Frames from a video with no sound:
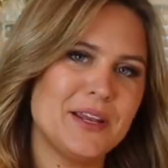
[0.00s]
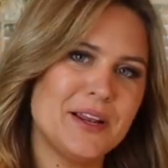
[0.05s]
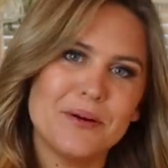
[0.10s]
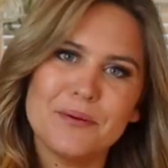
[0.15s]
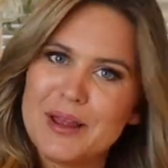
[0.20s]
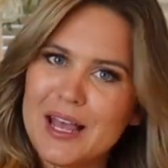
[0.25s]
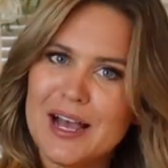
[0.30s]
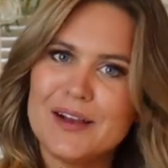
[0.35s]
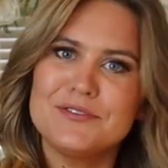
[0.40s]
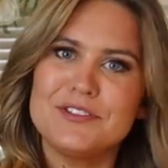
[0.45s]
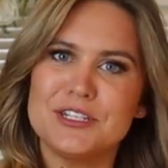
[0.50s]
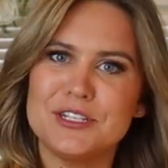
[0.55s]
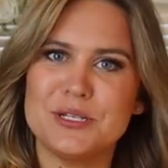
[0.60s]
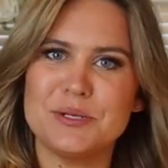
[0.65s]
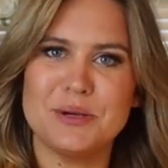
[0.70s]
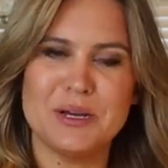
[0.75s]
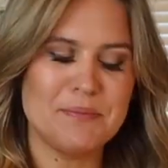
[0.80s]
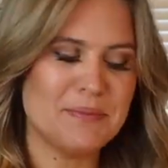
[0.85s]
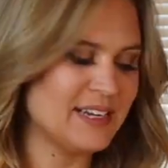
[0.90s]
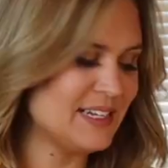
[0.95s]
You don't have to
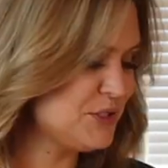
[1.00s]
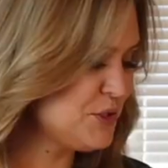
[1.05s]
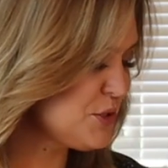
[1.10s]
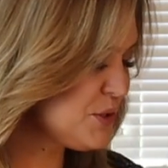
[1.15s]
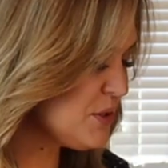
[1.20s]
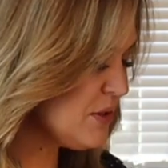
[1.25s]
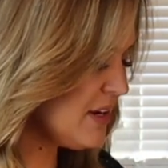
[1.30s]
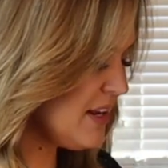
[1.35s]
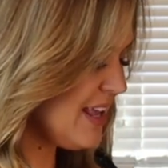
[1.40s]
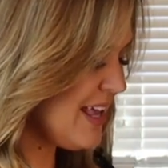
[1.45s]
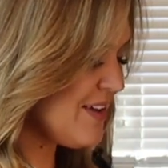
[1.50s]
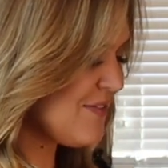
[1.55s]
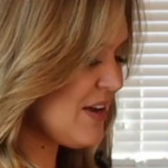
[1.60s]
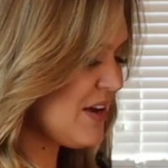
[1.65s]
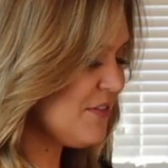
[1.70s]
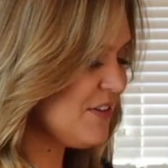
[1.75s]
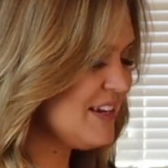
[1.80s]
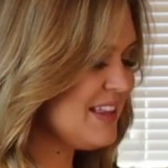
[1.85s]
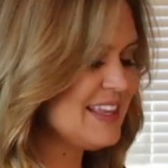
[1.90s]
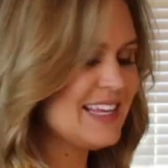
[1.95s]
do it, but it's just gonna give
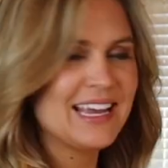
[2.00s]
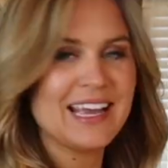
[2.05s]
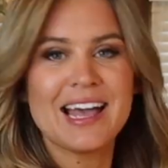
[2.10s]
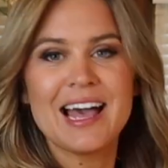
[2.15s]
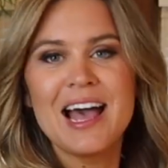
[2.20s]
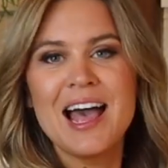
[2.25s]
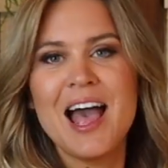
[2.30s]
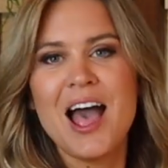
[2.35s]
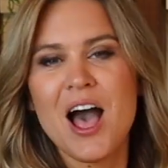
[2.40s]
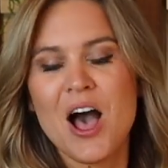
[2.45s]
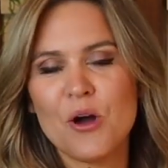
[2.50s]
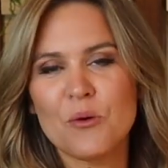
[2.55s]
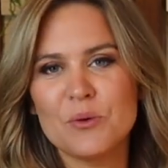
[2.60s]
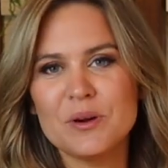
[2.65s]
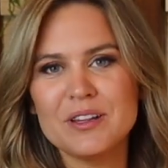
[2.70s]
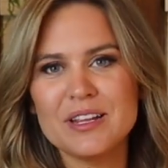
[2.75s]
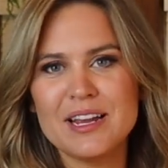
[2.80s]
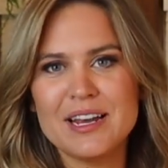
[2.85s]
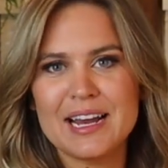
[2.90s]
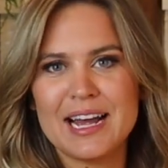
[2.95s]
everything a
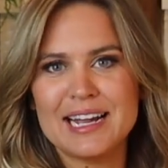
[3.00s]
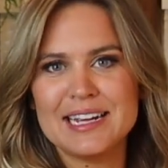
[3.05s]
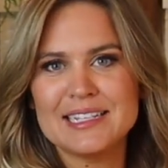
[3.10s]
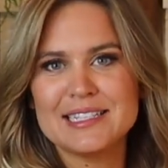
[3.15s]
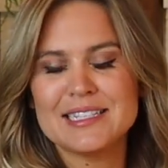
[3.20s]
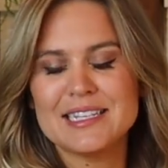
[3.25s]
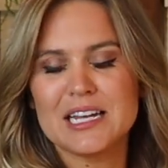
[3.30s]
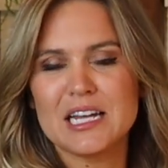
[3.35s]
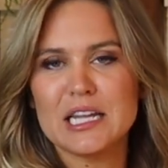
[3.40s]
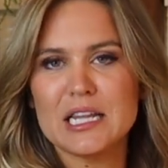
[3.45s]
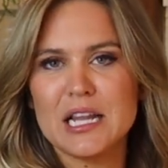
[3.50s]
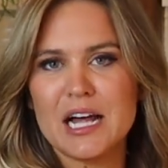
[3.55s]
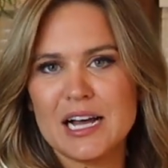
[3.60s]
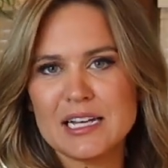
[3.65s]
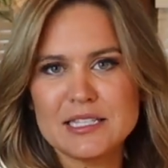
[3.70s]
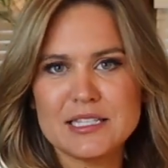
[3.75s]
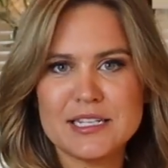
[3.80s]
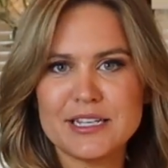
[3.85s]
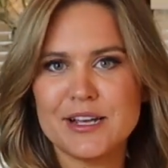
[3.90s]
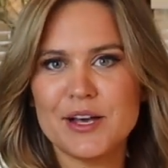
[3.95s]
really nice
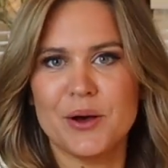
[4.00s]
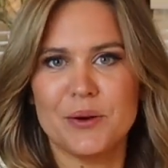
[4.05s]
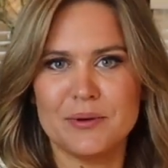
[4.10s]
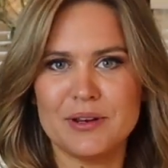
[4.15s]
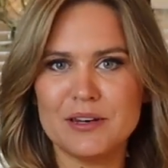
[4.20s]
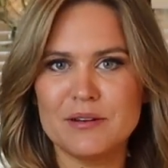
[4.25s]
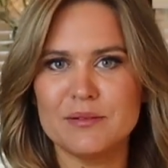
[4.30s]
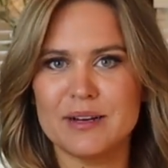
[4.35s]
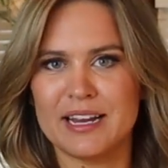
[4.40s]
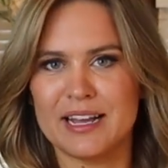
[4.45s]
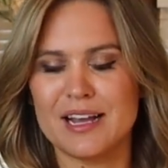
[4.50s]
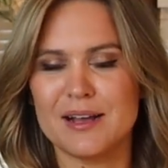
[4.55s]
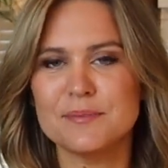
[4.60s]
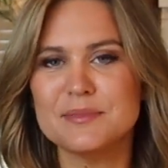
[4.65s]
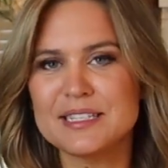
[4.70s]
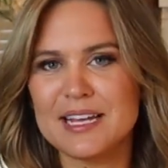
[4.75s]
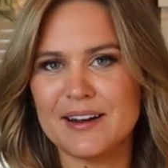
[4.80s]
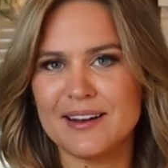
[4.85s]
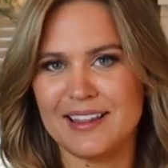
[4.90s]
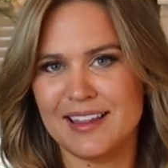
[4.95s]
glossy coating when it
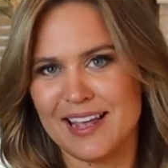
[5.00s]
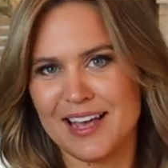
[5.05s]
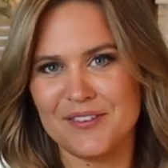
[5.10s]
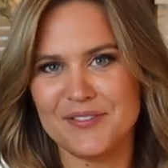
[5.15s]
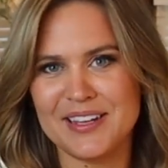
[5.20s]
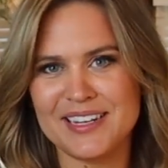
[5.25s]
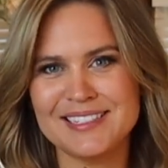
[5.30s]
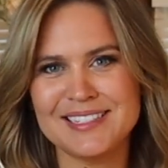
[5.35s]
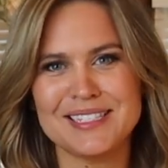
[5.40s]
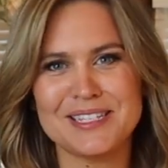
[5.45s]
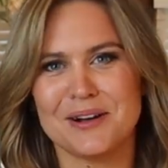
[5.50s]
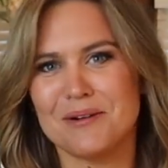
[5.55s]
comes out of the oven,